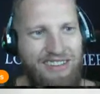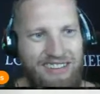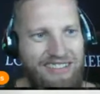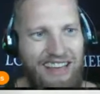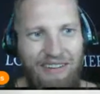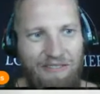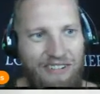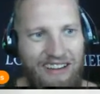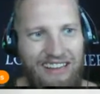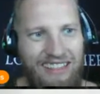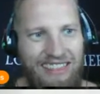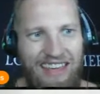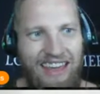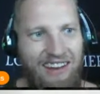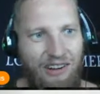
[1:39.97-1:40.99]
is that fucking
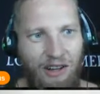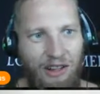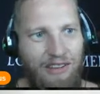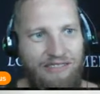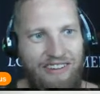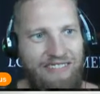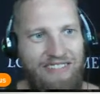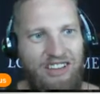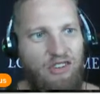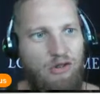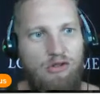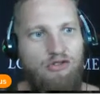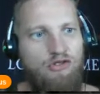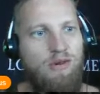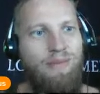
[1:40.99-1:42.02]
thing in all of its
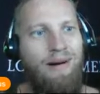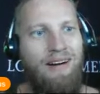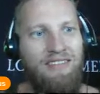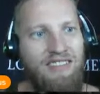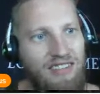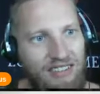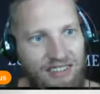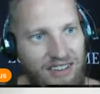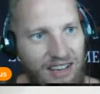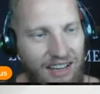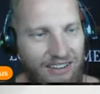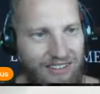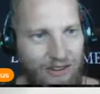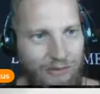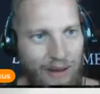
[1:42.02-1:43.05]
accoutrements?
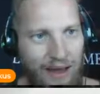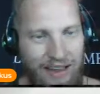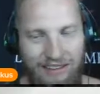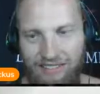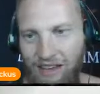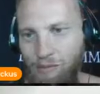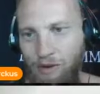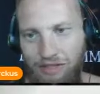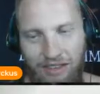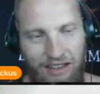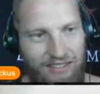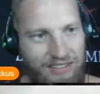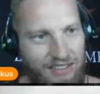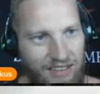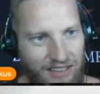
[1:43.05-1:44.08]
Too many. Same with this.